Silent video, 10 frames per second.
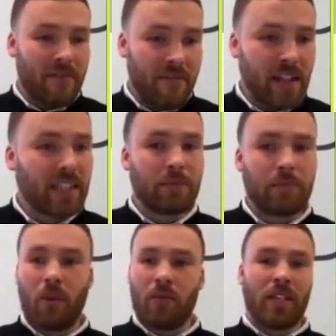fits,
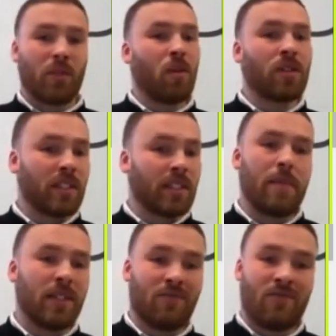but this one
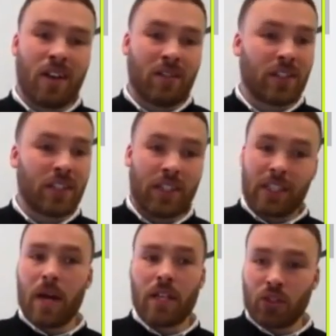step isn't relevant to
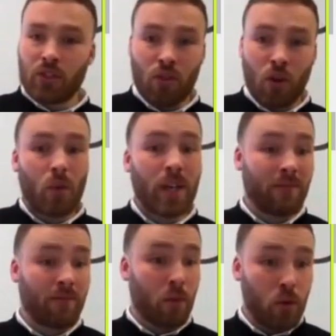this person's role, we
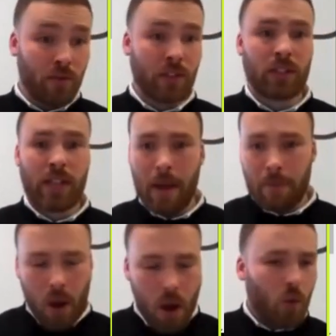can remove a
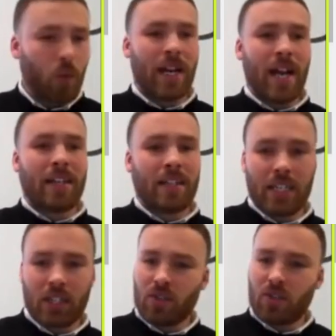step, we can add
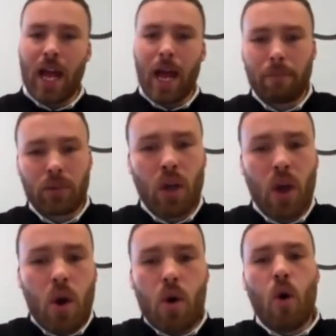additional steps,
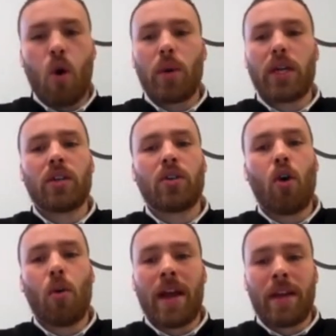or we can
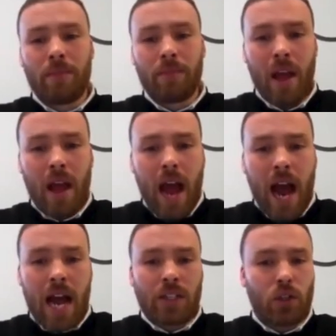come in
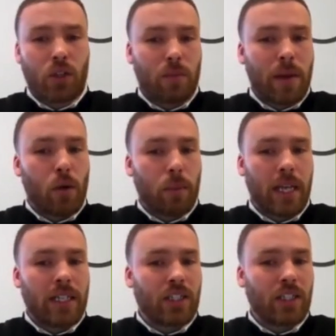and just make
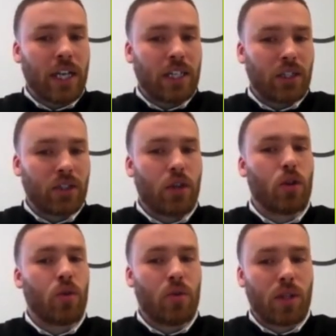updates and changes to
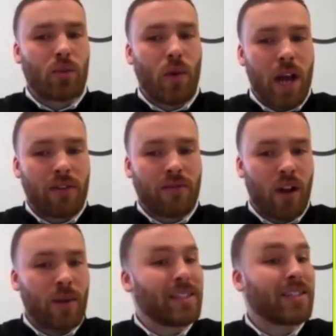who this
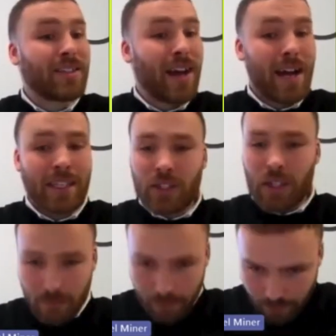workflow is assigned to.